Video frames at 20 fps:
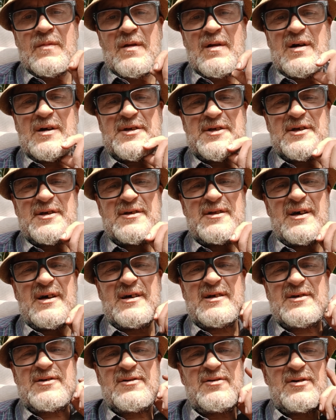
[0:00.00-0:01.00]
I say that,
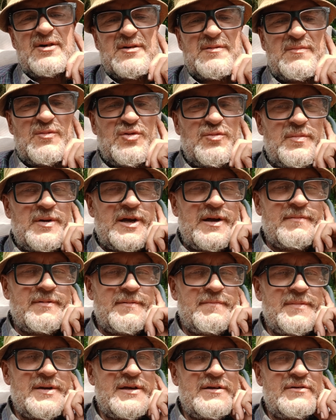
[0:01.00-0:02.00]
it's not a small
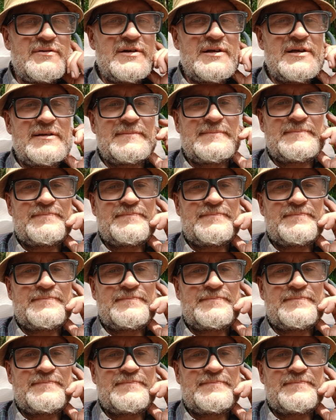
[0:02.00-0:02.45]
becoming me really.